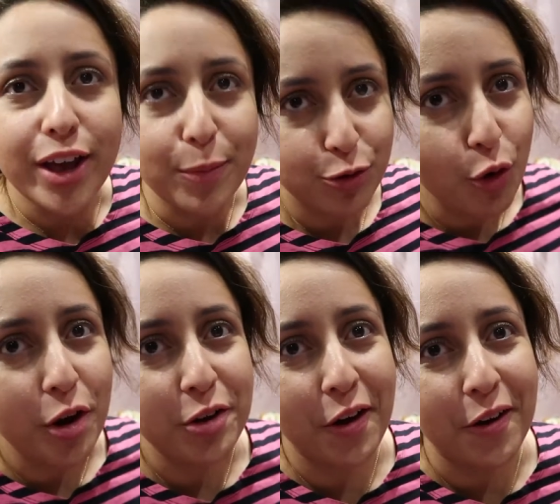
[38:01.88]
yeah, before
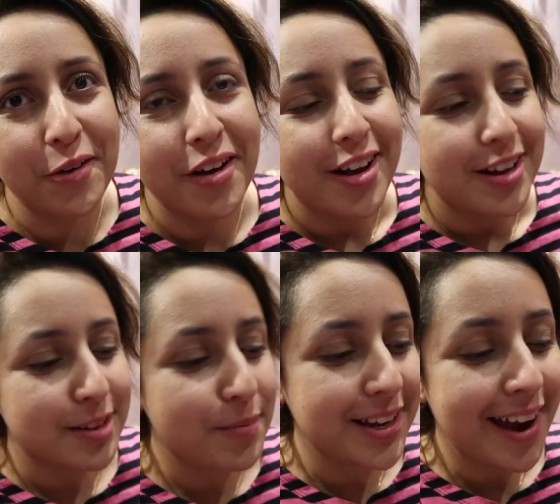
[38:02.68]
I go,
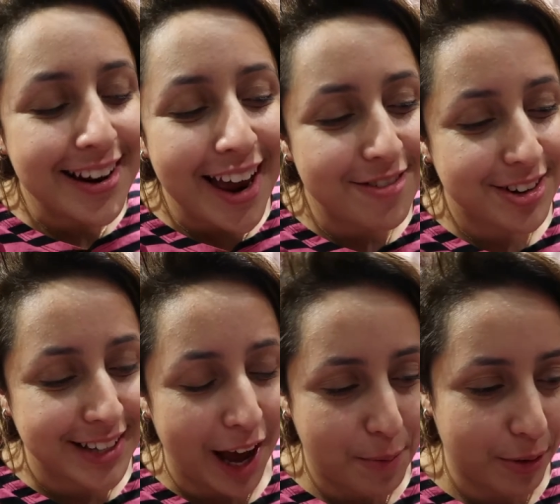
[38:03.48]
something hilarious
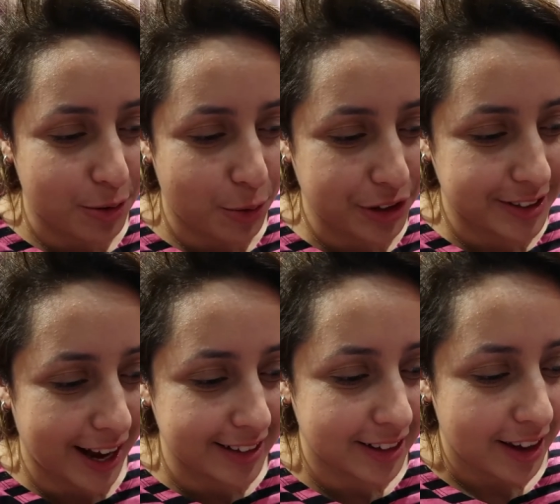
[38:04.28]
that happened was
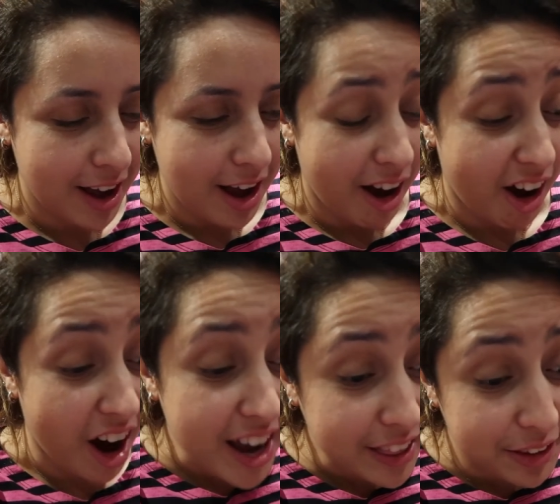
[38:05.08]
that
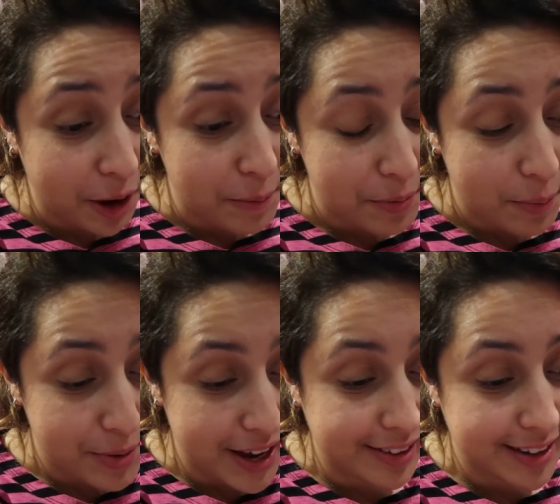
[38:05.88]
I ended up
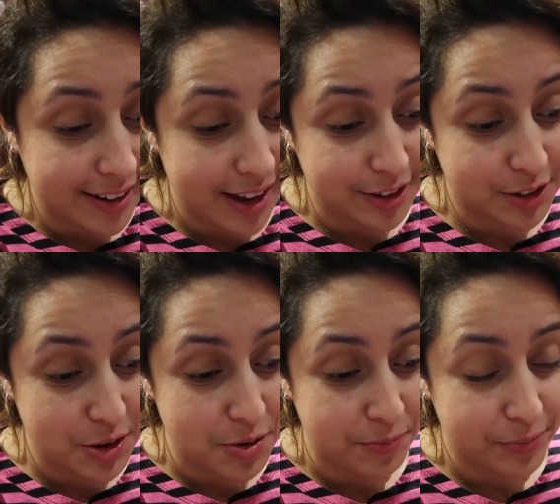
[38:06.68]
being sat next
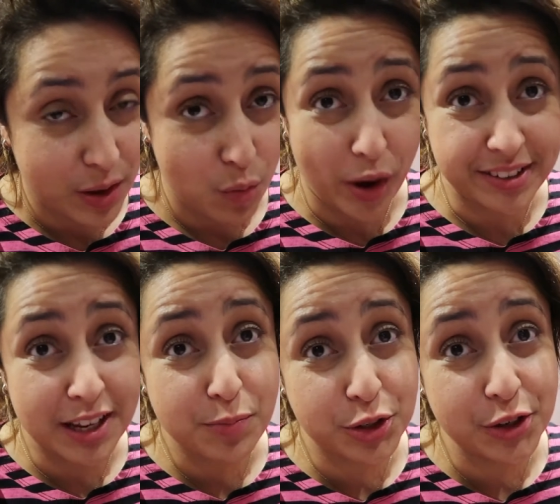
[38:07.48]
to West
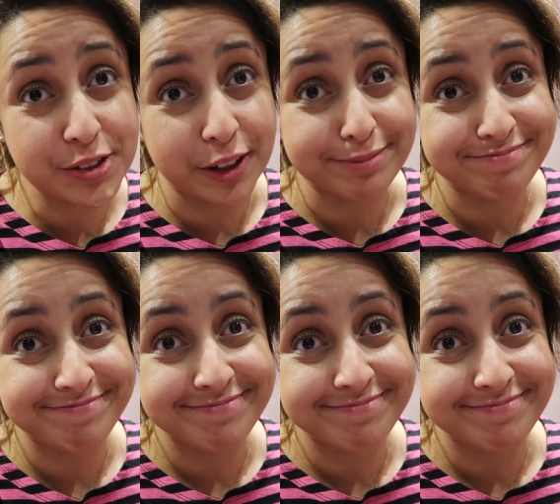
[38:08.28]
End Producer